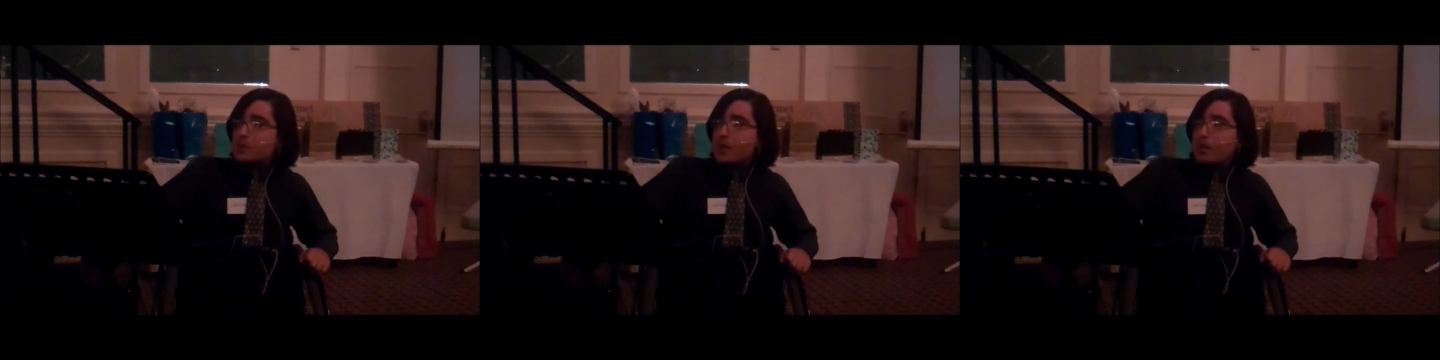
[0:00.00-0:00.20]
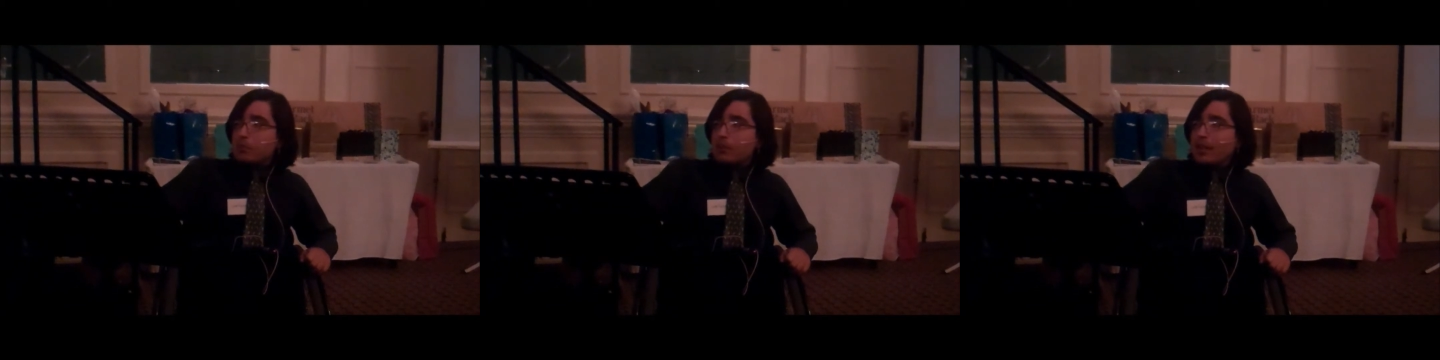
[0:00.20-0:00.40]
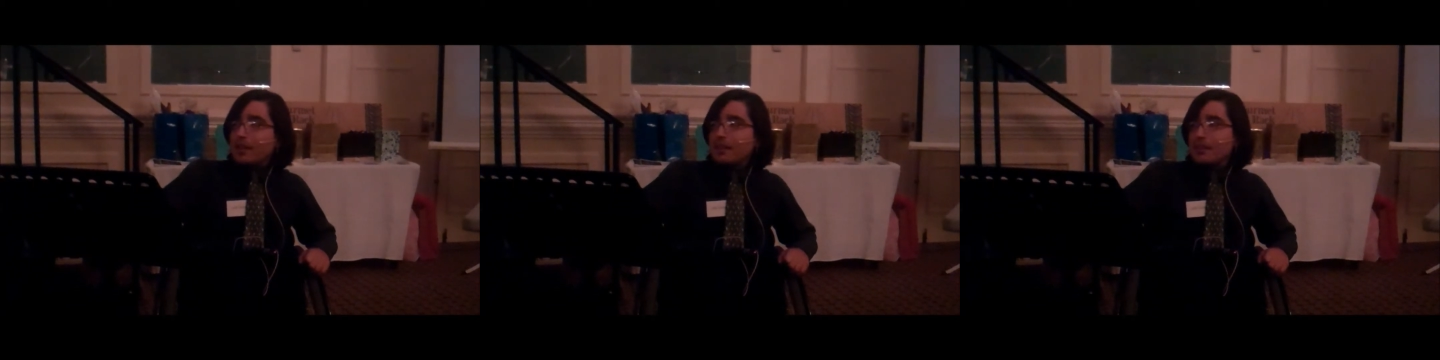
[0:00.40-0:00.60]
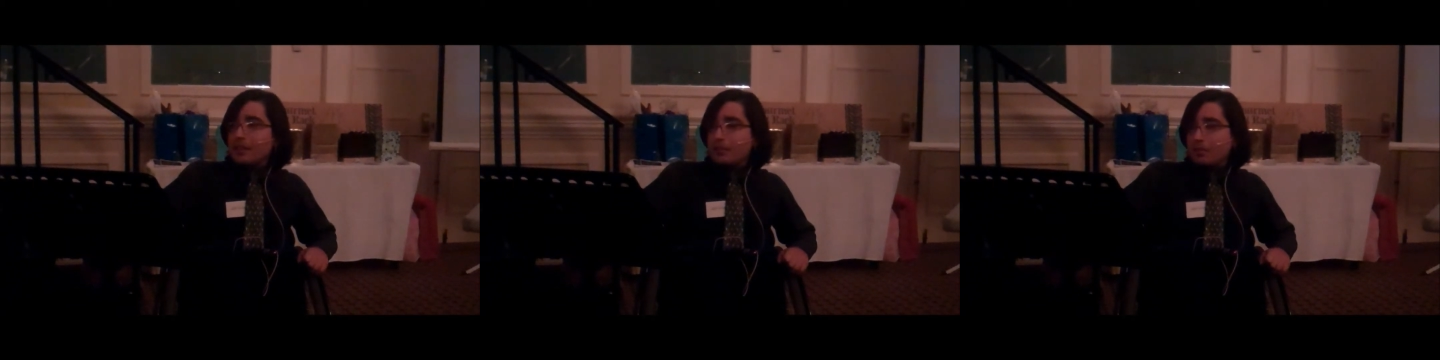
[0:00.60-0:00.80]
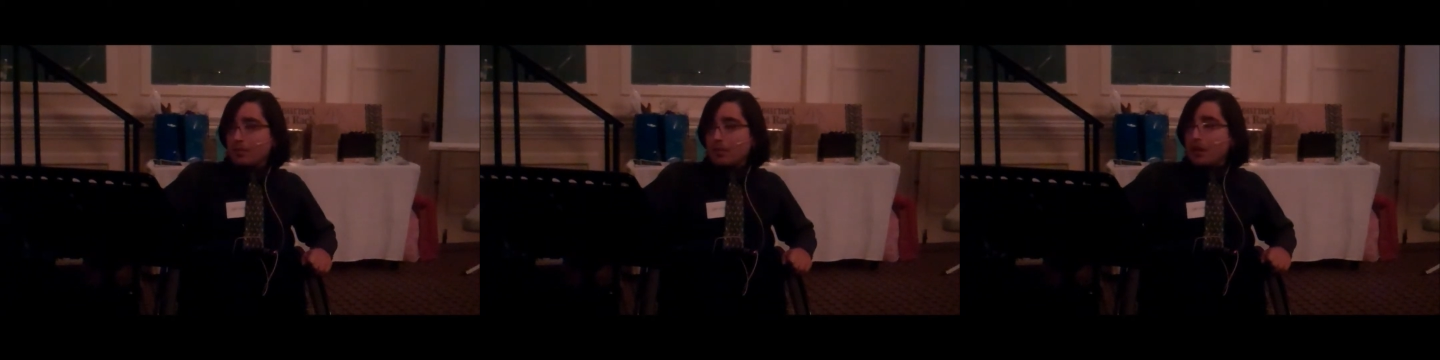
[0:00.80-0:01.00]
we apply to
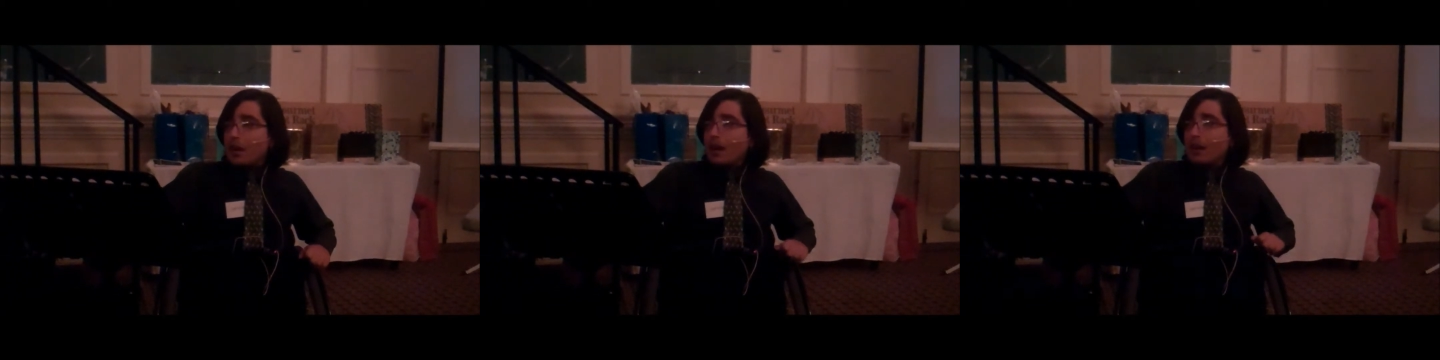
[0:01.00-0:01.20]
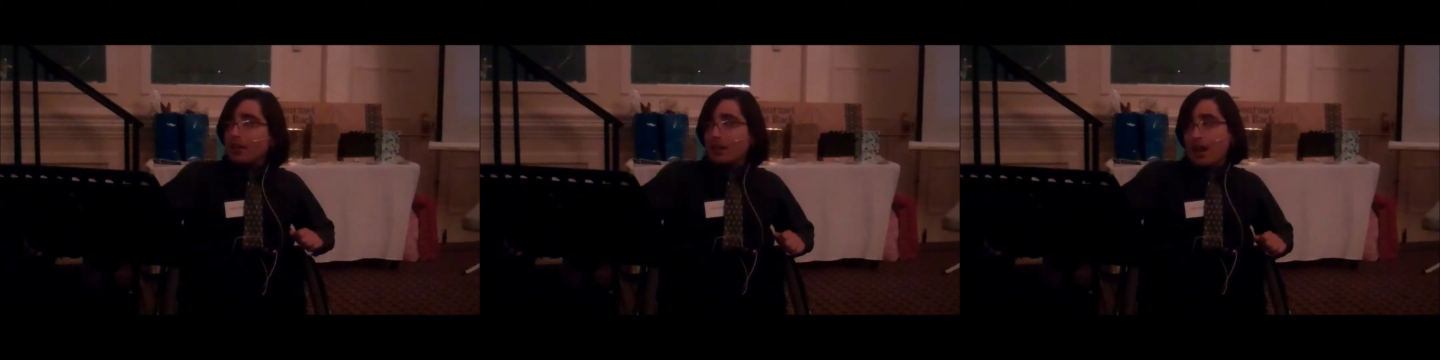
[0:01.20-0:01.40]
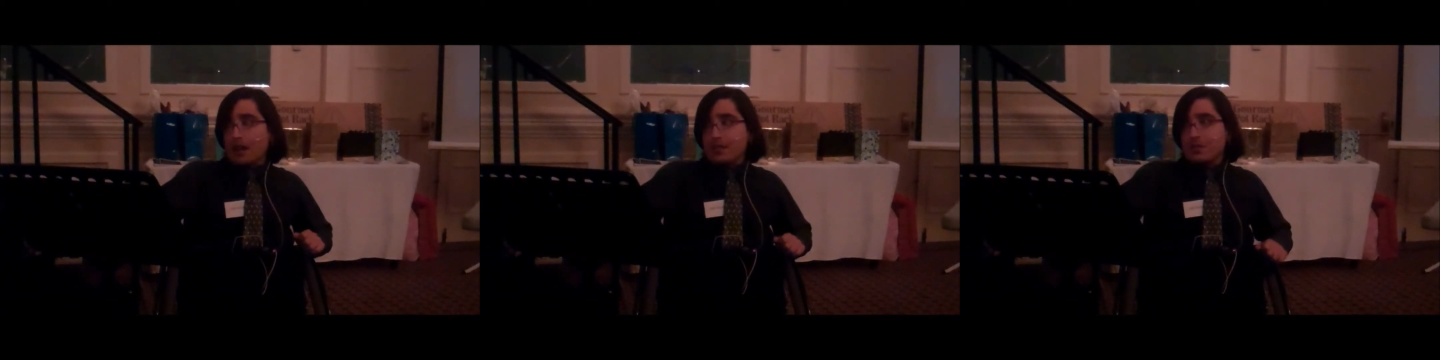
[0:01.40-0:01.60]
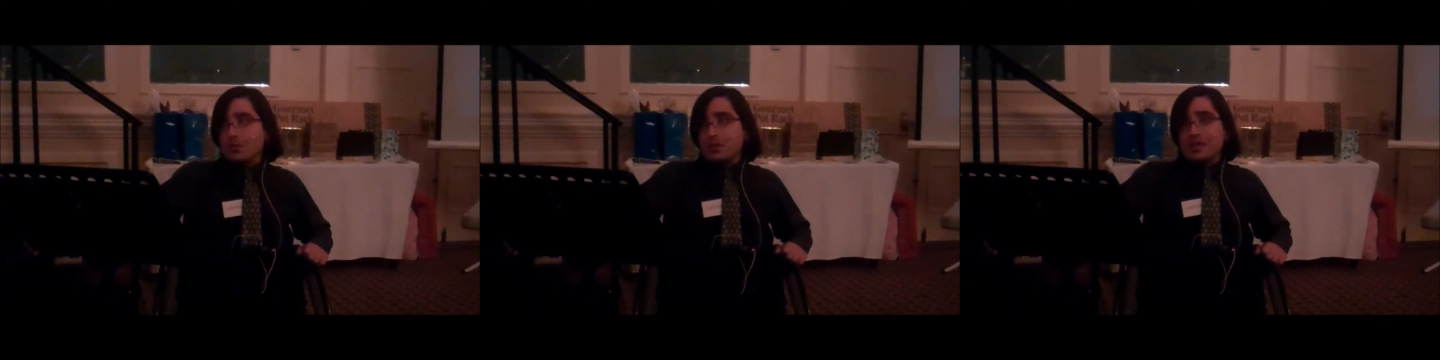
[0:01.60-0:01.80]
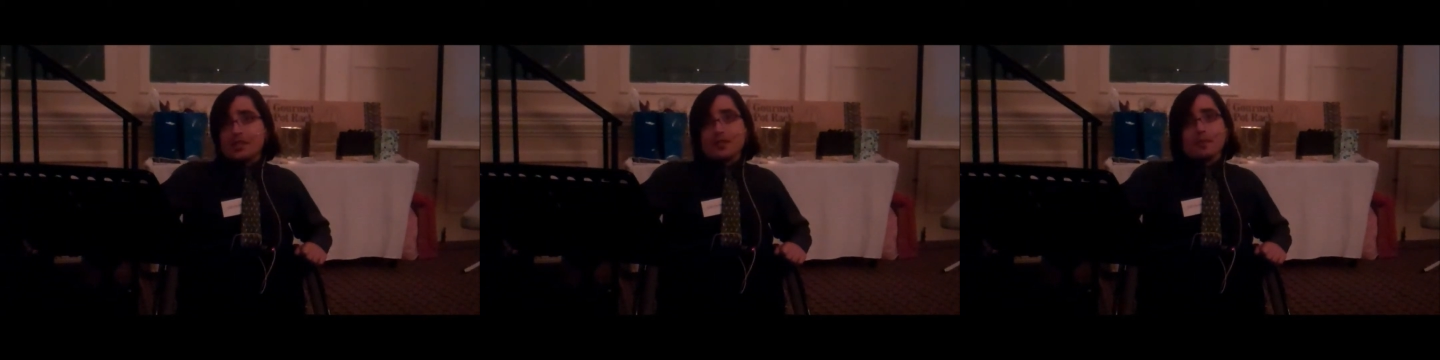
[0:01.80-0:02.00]
them are not so
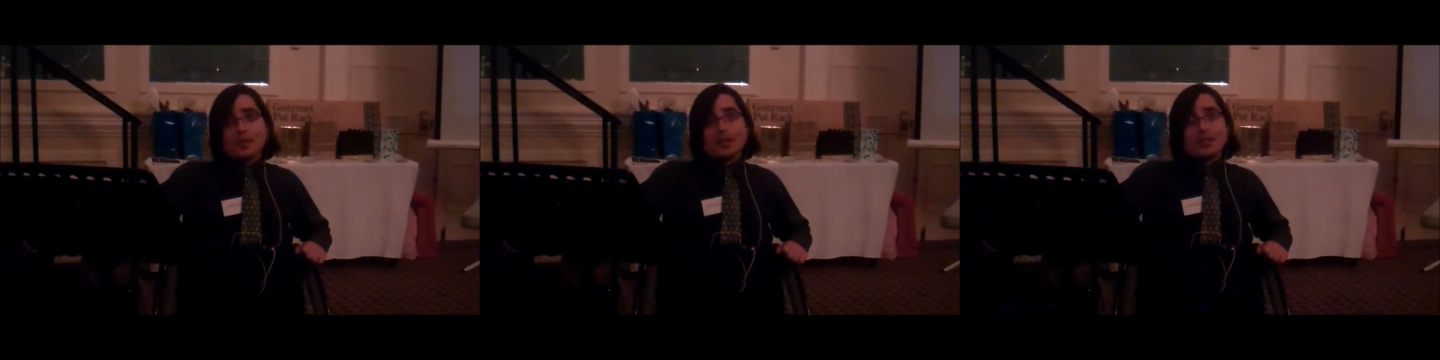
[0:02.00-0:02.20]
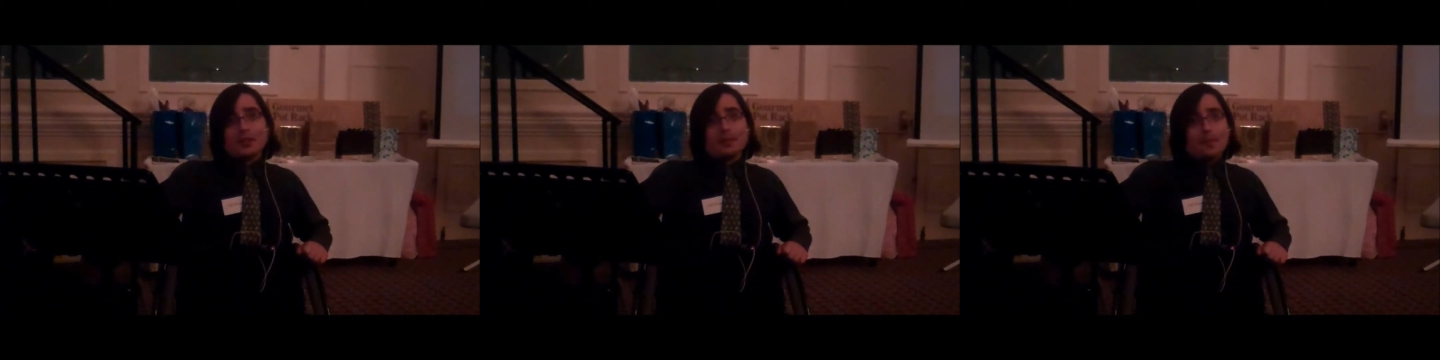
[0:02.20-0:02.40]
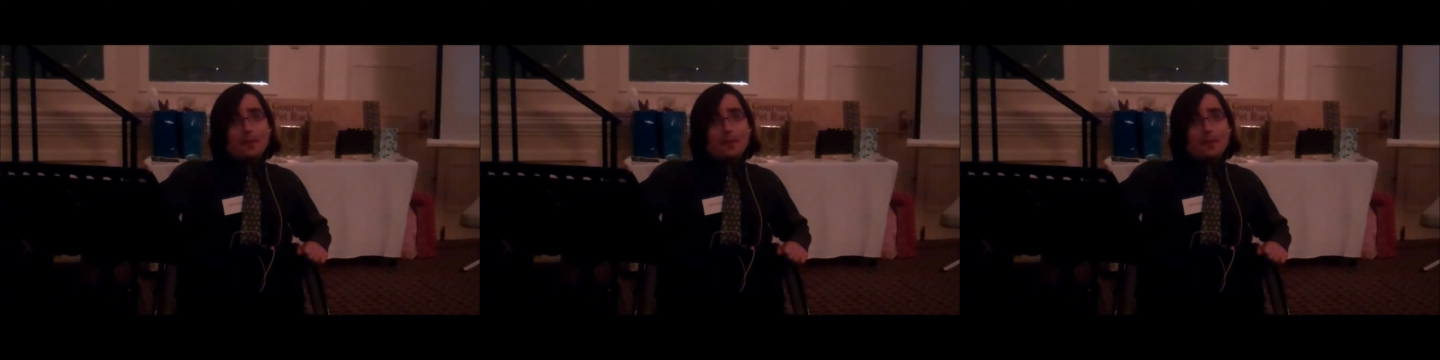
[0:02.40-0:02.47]
dissimilar.